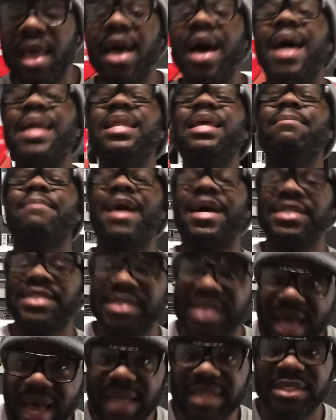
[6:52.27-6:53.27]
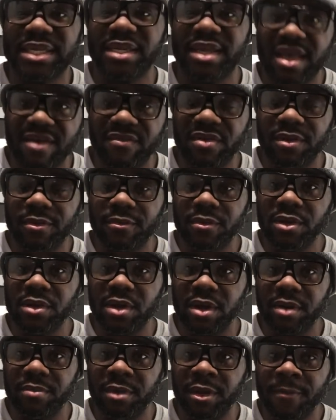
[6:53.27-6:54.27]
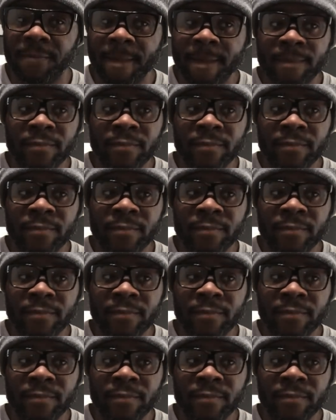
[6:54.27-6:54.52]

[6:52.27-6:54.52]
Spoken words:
I need my size 11, you know what I mean?